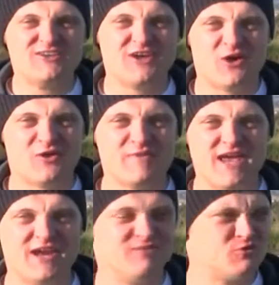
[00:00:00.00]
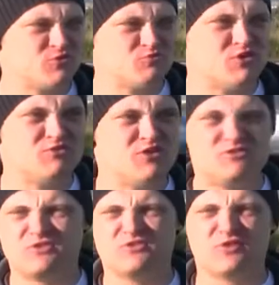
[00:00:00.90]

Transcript: You know what I mean? We, we, they, they,